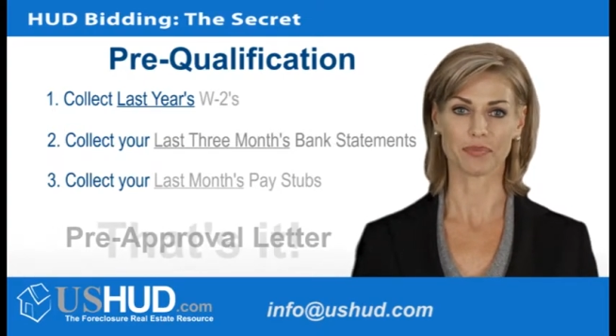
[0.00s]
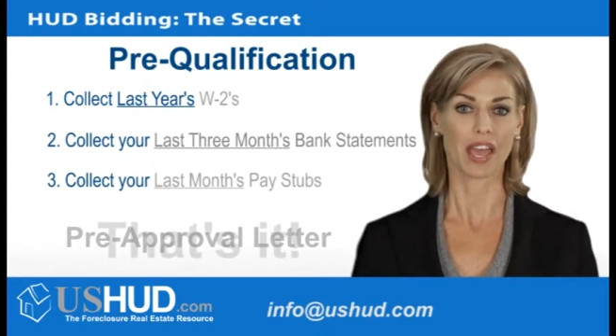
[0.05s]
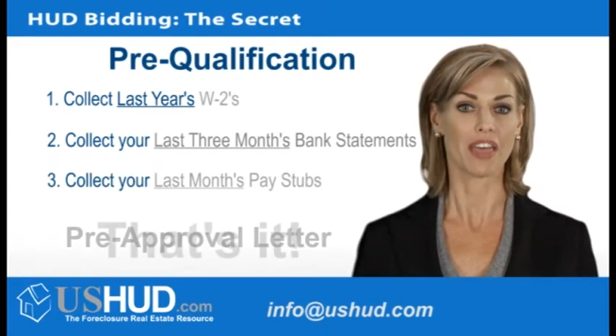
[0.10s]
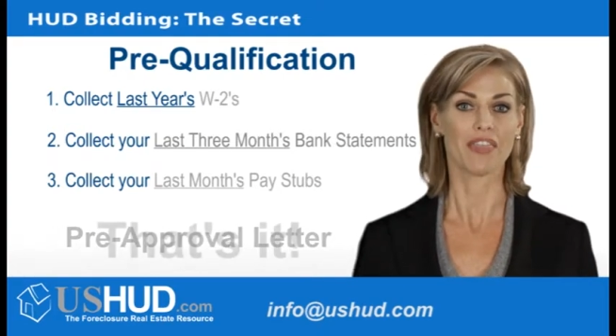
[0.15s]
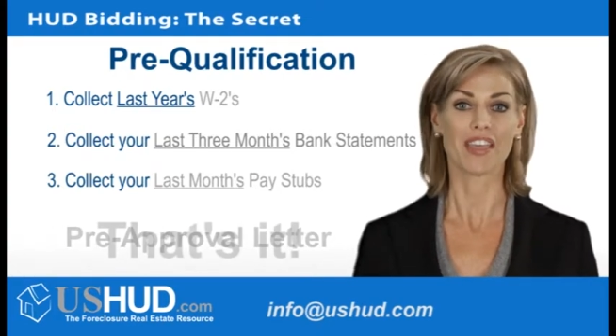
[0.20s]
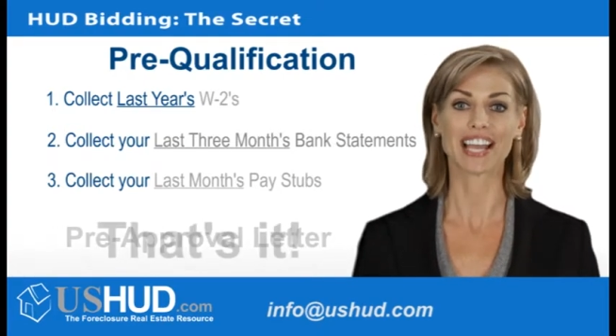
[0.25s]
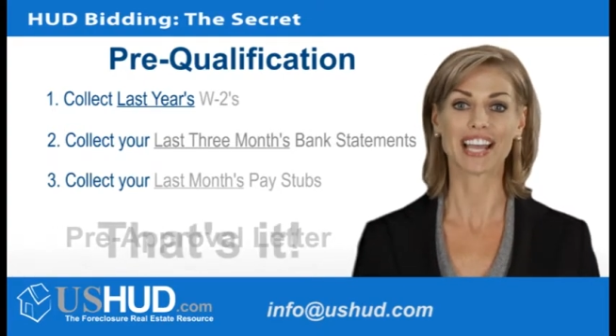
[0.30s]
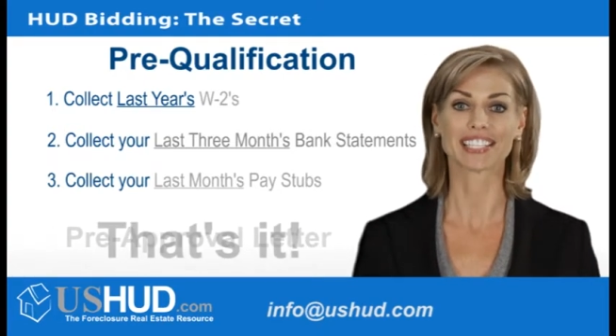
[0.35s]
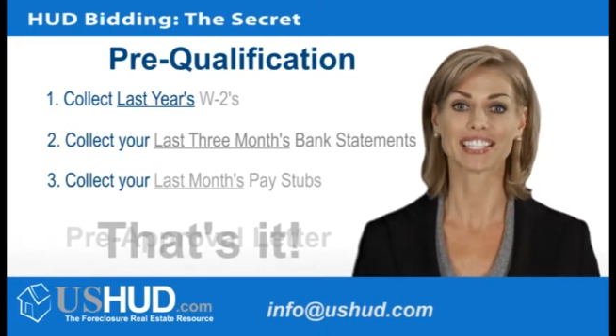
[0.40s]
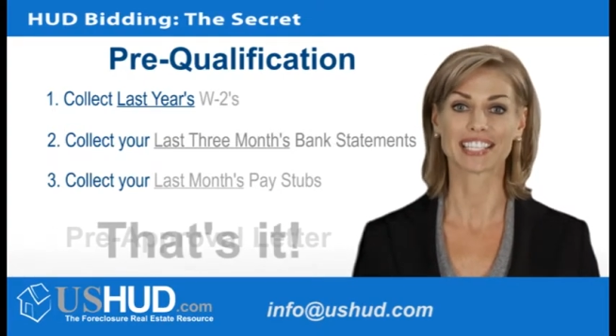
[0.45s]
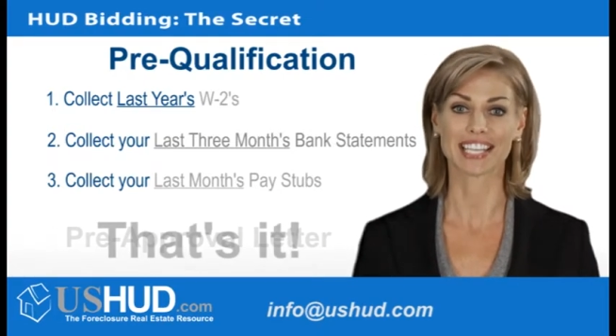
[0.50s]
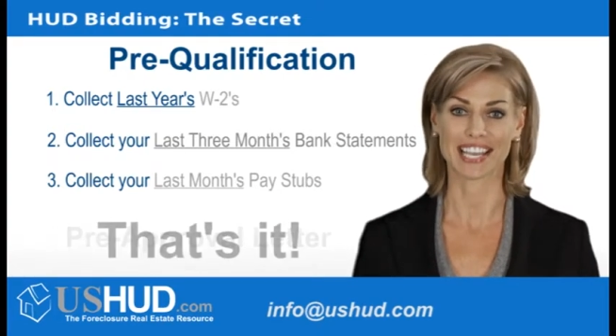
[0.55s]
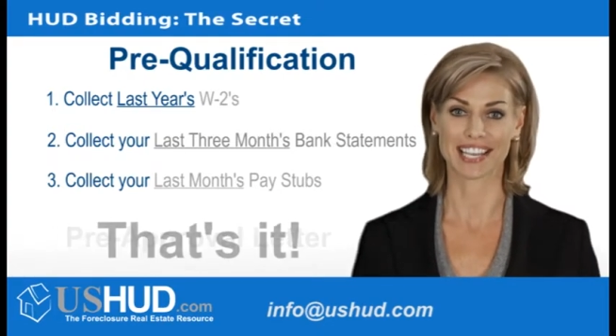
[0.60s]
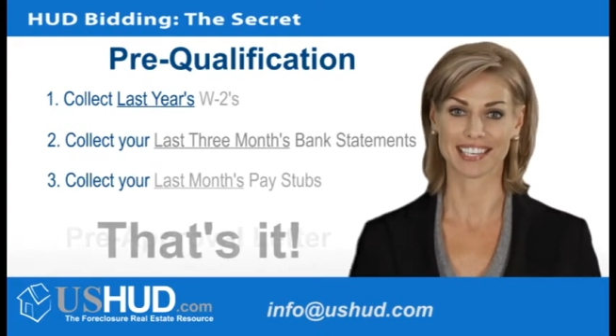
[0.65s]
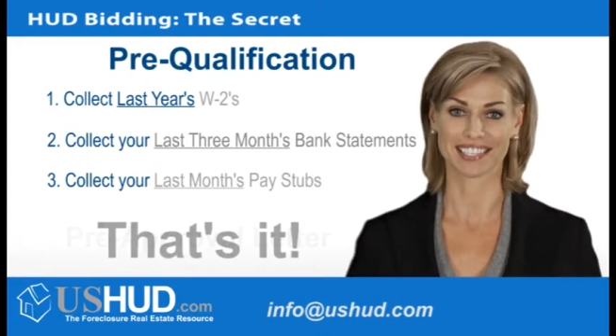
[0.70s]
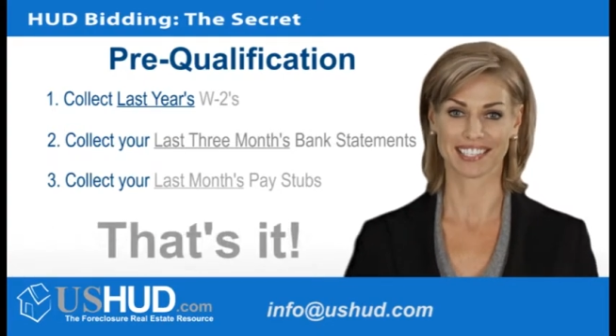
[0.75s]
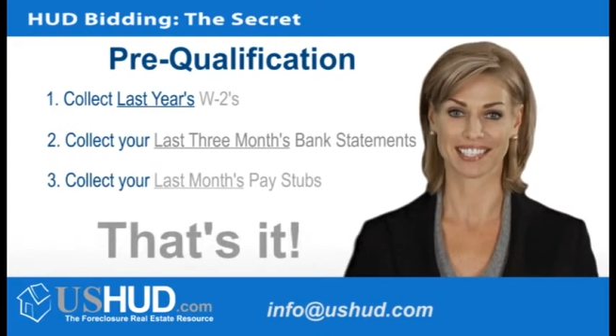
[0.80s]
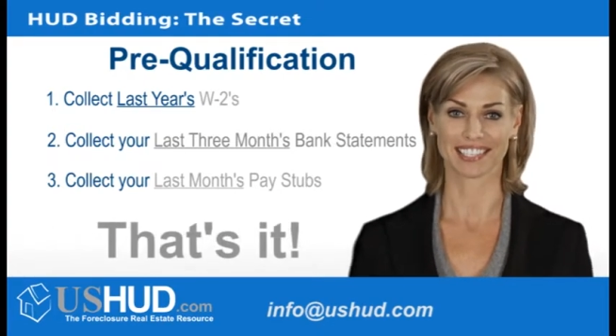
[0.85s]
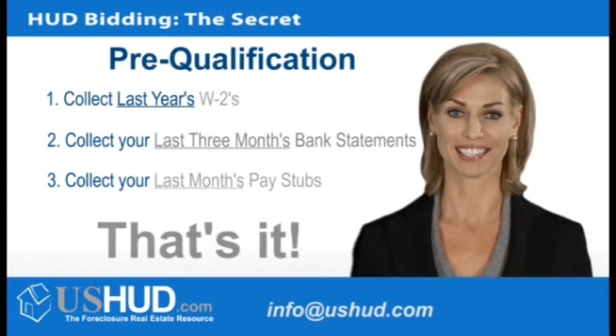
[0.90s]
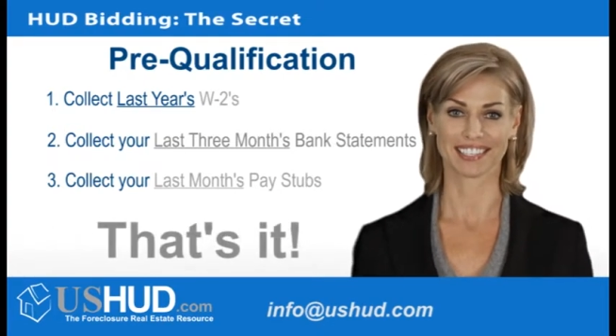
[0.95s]
And that's
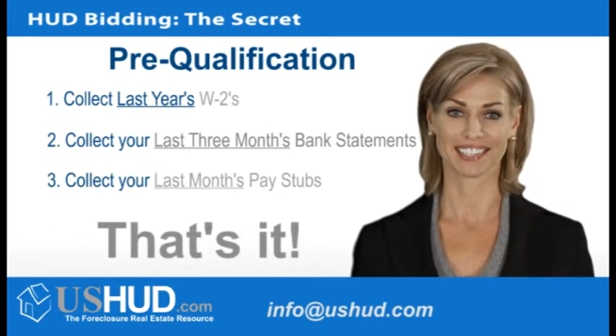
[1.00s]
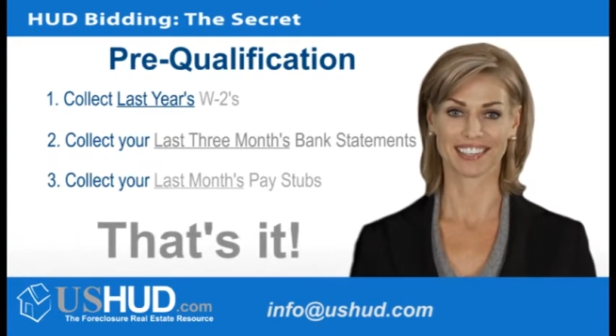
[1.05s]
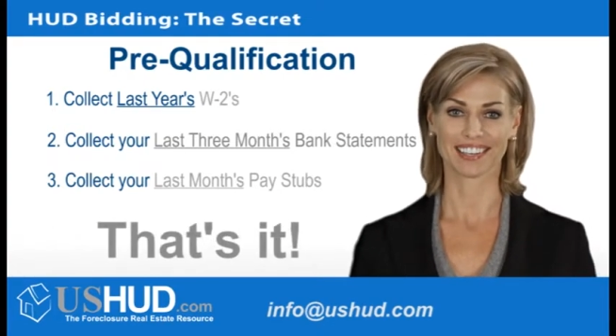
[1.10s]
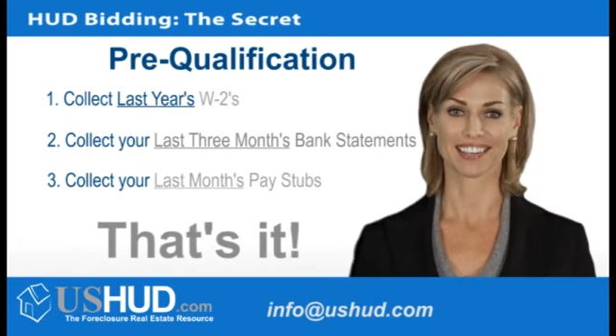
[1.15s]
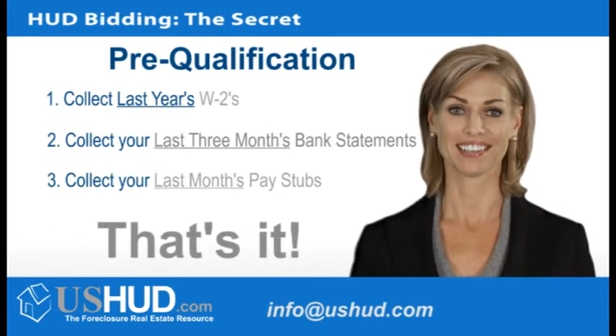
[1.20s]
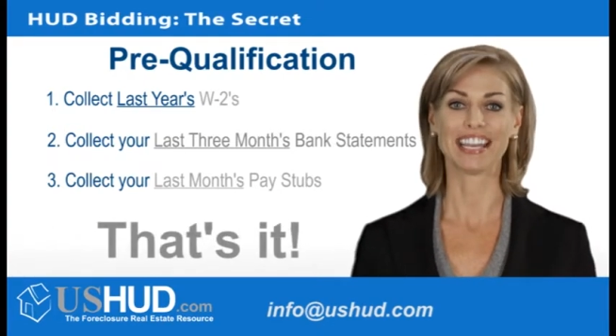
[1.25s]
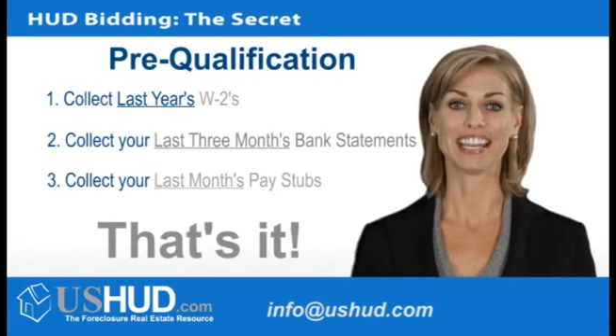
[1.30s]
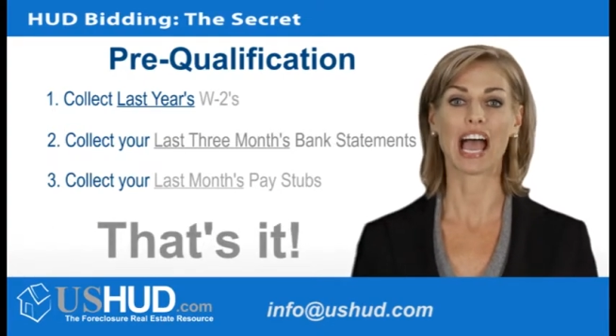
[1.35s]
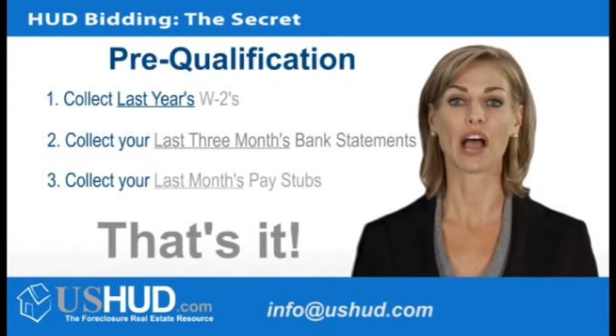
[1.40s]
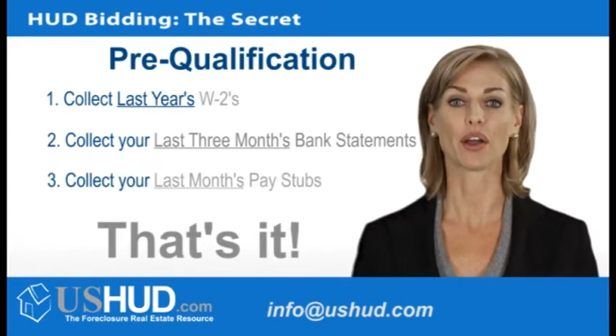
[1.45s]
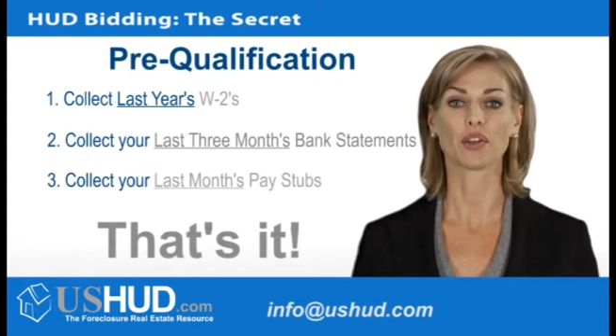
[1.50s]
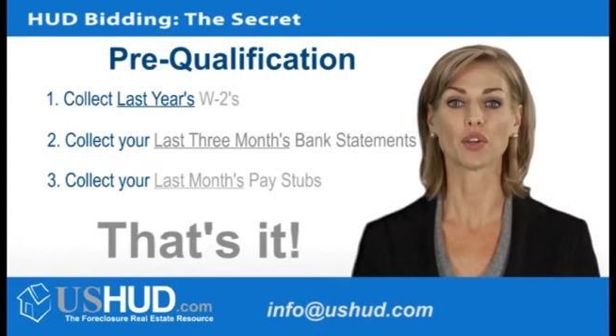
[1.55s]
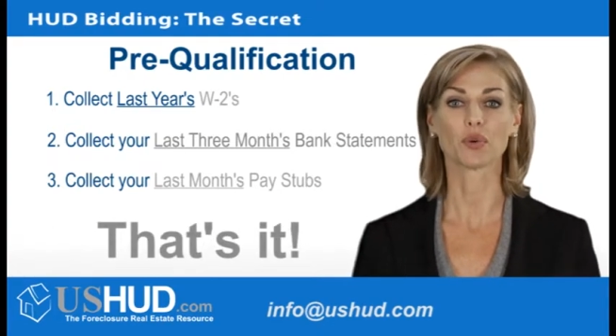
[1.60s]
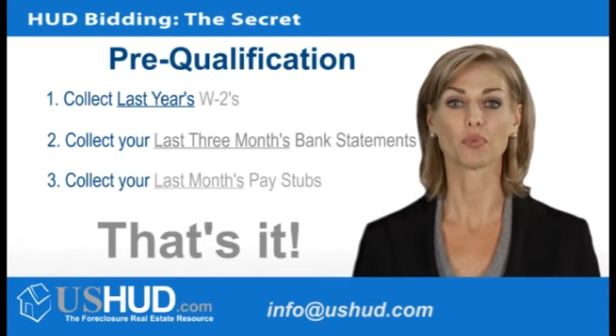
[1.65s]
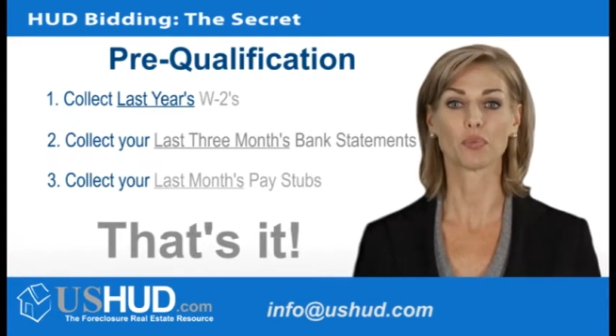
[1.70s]
it. Now you're